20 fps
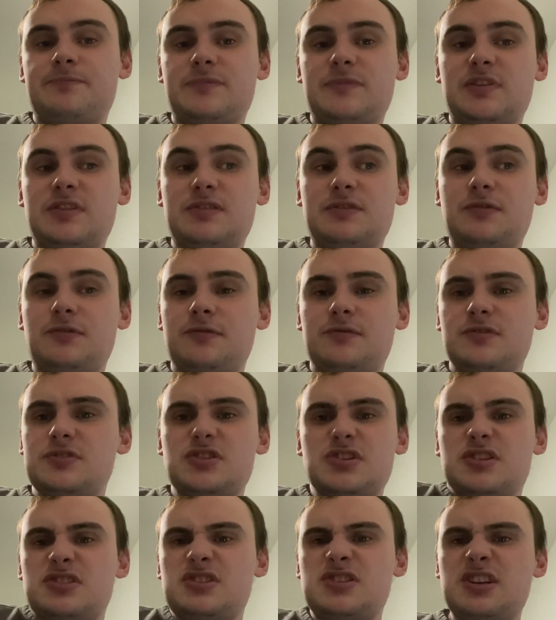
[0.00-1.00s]
If,
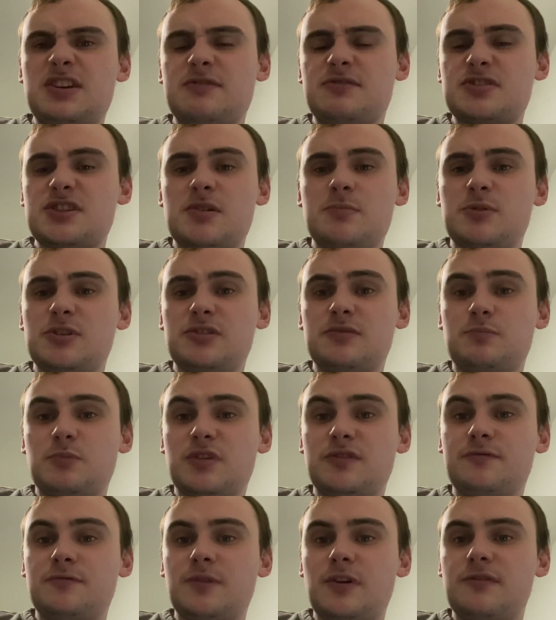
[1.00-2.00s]
say, for example,
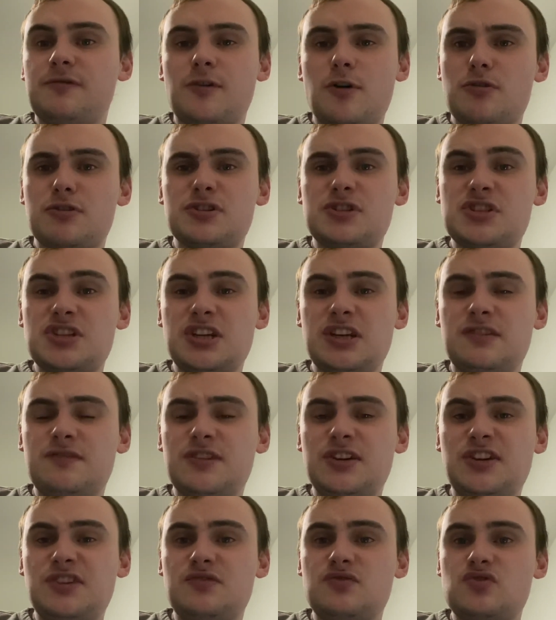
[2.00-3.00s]
a foreign
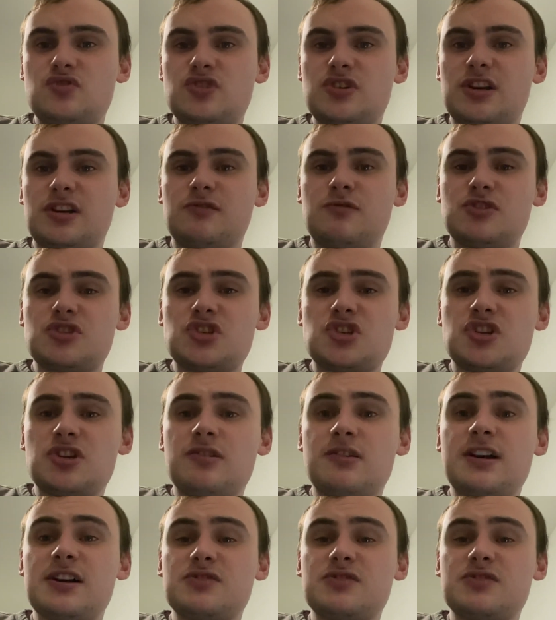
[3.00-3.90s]
TV channel wants to show it,